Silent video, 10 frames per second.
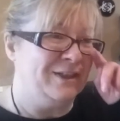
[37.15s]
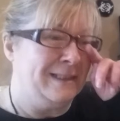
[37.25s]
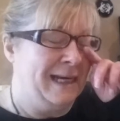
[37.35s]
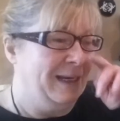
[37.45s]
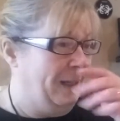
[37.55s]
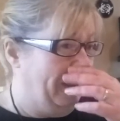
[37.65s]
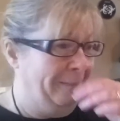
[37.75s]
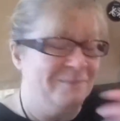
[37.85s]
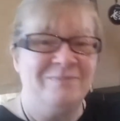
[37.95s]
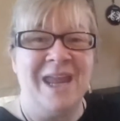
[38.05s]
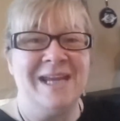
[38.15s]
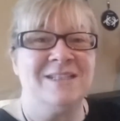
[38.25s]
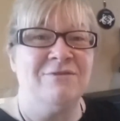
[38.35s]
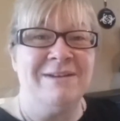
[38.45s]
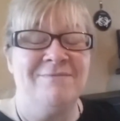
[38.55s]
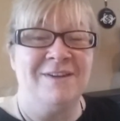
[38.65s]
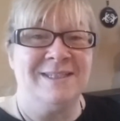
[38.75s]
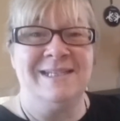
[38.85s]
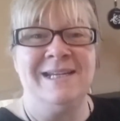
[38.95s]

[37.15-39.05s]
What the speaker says: just like ice cream for